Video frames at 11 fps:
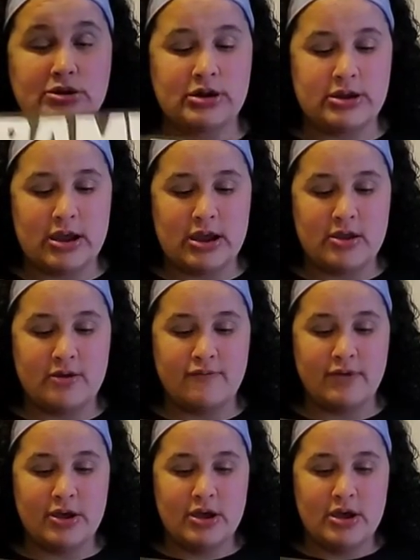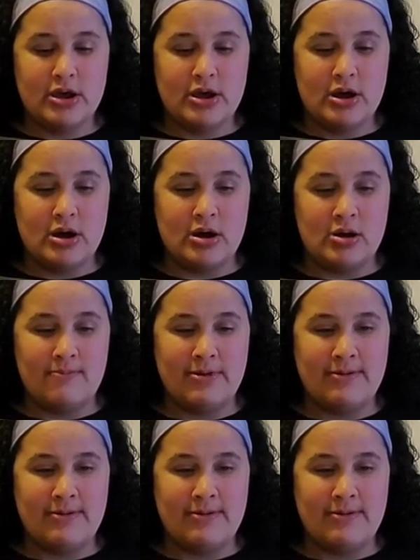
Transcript: They have, um,